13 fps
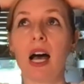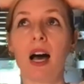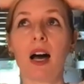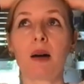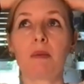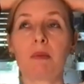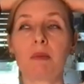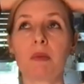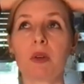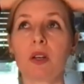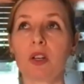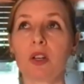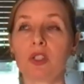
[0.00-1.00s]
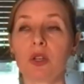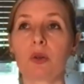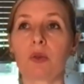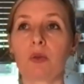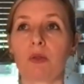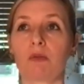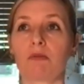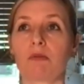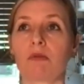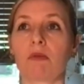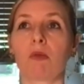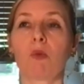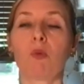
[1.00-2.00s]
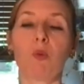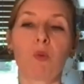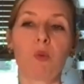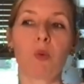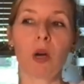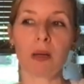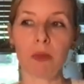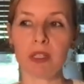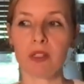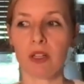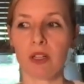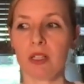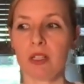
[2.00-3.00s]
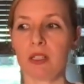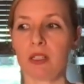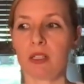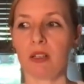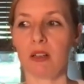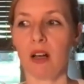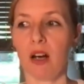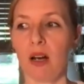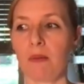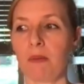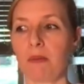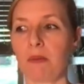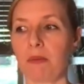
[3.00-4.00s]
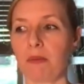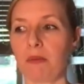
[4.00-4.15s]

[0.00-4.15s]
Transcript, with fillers: Um, so when we started um,